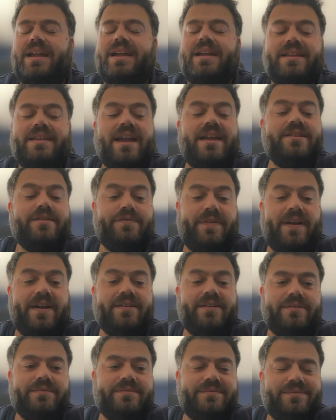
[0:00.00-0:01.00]
and the
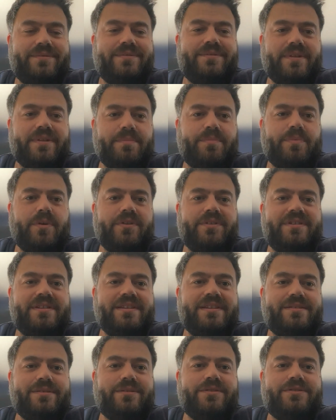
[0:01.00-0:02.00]
final point
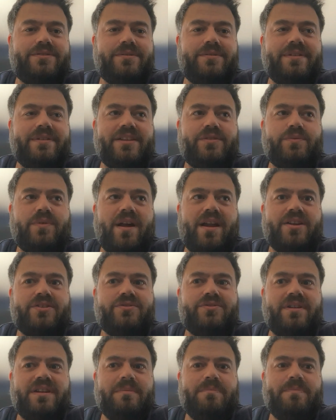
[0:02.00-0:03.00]
is also that we're
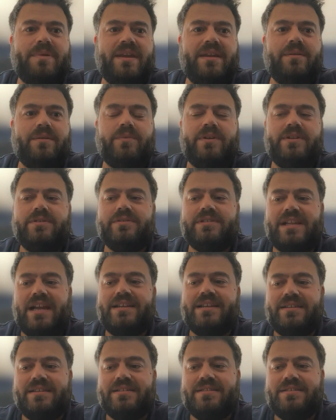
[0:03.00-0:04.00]
actually paying Windows
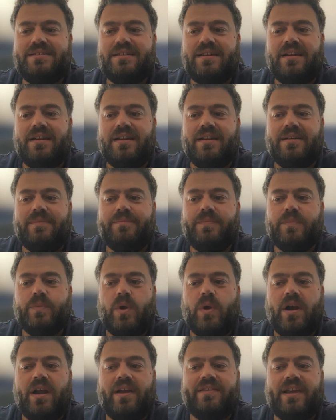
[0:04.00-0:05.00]
license,
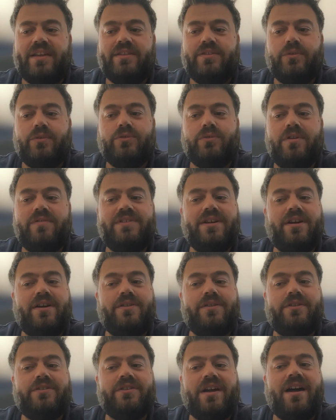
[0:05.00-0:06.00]
whereas I don't know if the
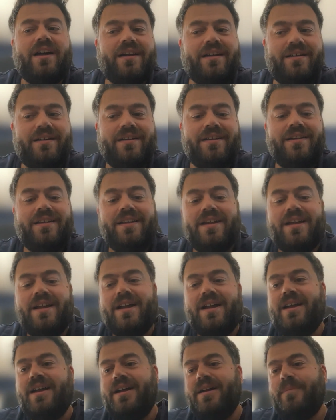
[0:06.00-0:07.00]
others are.
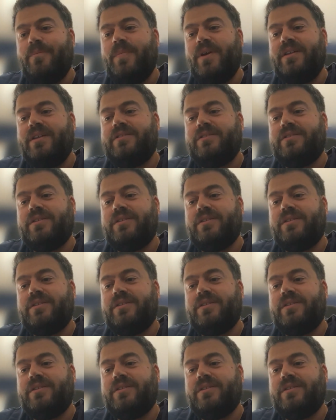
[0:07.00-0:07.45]
But